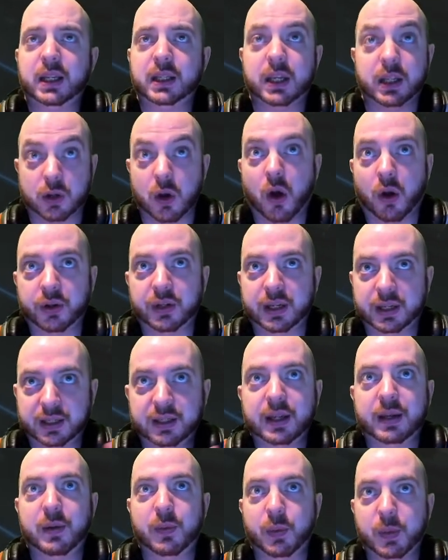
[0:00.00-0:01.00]
It's not.
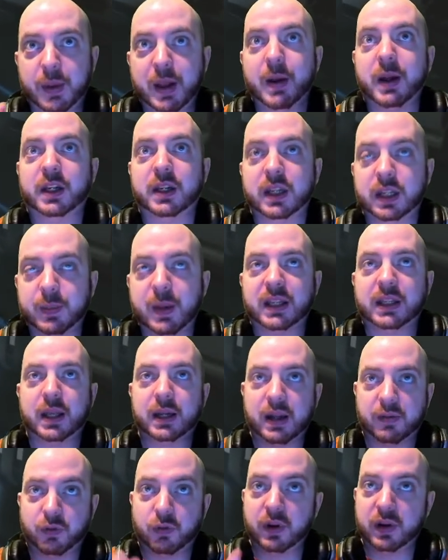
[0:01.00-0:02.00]
It would be a motion to dismiss. They'd
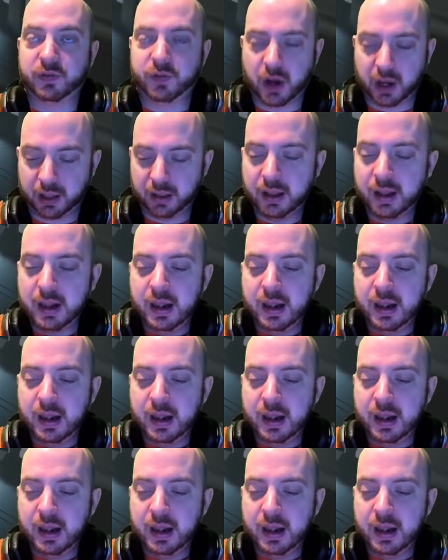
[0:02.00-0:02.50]
have to refile.